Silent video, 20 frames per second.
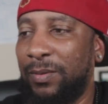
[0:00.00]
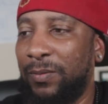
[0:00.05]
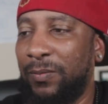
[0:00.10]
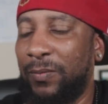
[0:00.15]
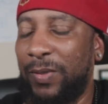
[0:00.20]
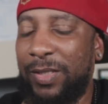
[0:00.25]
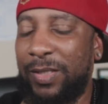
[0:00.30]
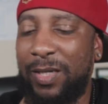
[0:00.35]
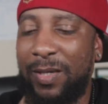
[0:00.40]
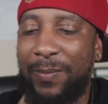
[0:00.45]

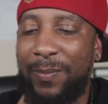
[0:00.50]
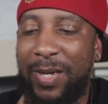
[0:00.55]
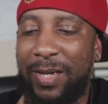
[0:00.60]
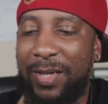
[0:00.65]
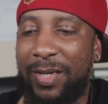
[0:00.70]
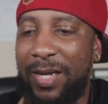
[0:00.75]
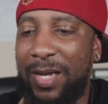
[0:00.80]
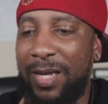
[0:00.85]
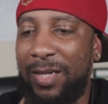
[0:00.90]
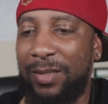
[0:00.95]
We come
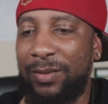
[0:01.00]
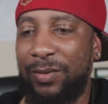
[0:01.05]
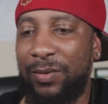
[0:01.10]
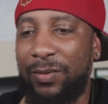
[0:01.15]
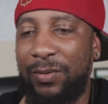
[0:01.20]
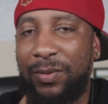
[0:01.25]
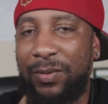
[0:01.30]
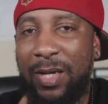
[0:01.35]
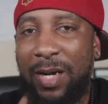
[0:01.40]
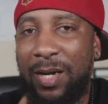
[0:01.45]
back out,
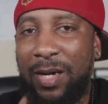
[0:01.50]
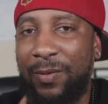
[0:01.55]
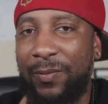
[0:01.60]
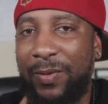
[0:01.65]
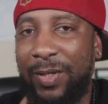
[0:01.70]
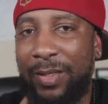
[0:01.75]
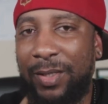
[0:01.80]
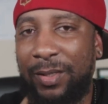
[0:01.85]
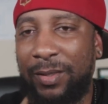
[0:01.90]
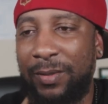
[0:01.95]
dude
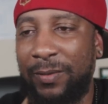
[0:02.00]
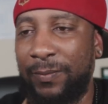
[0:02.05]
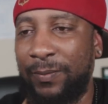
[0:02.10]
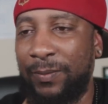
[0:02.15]
already